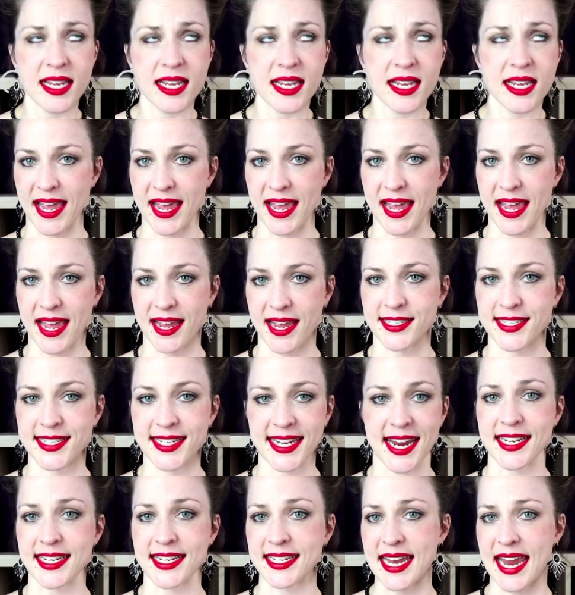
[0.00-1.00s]
man to get a
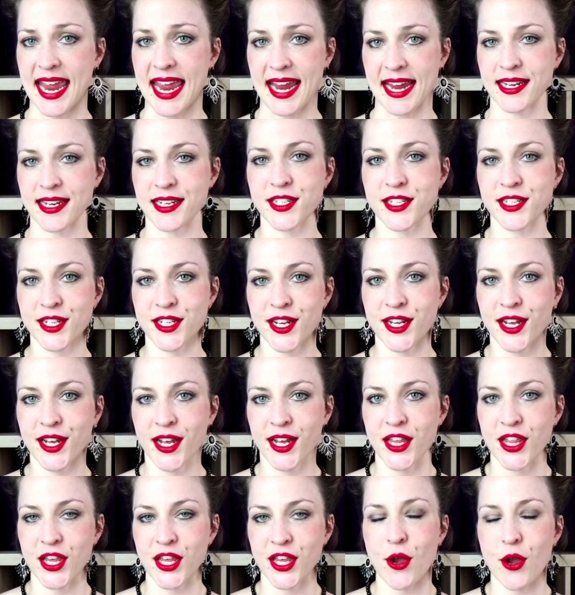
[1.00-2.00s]
date. The
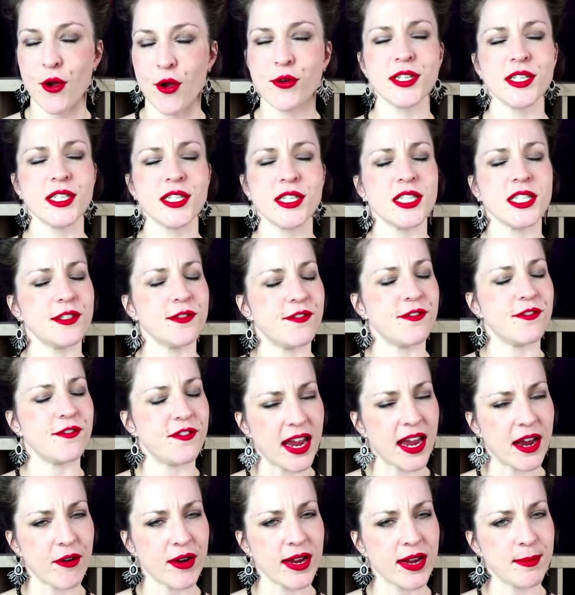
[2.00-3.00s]
onus is very much
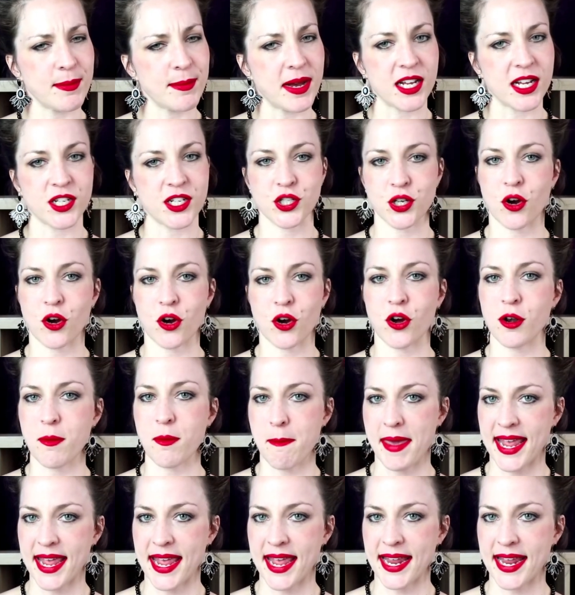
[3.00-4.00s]
on men to make
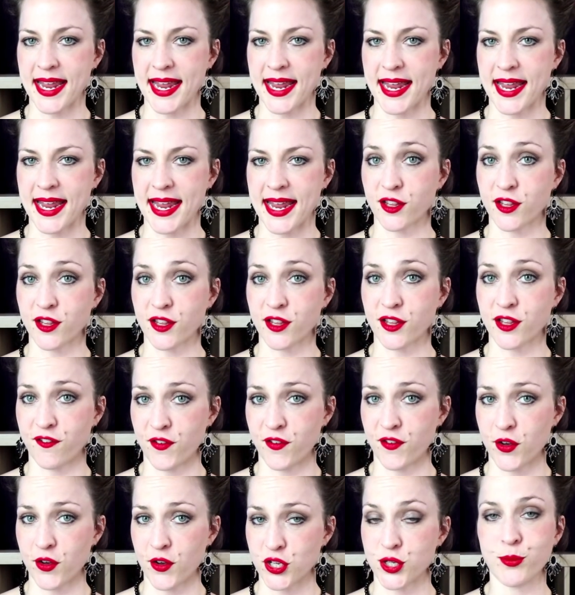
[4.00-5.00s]
the
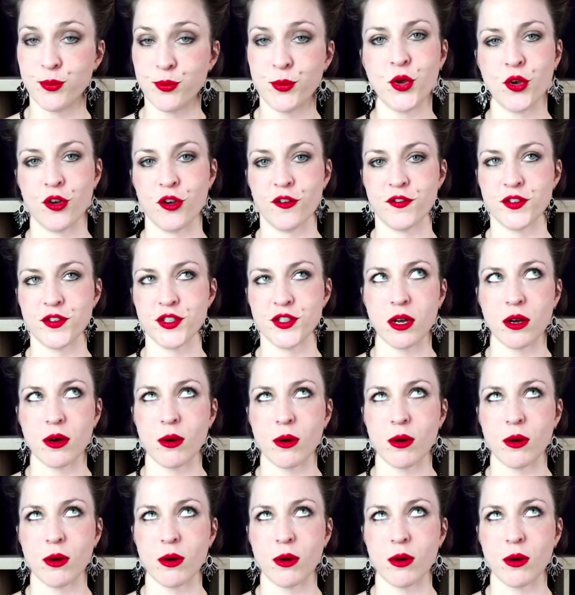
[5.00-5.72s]
first move, so of